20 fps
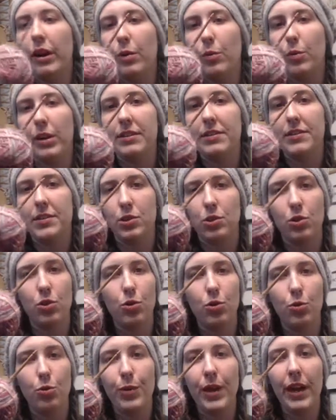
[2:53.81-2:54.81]
was
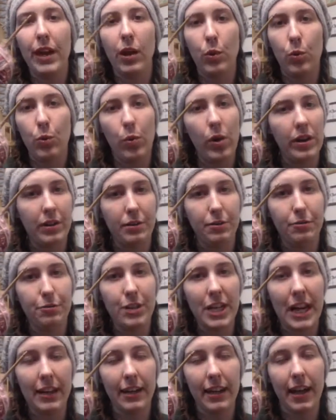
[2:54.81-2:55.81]
to pick one of
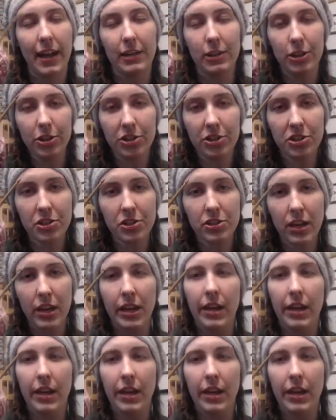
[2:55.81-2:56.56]
10 colors.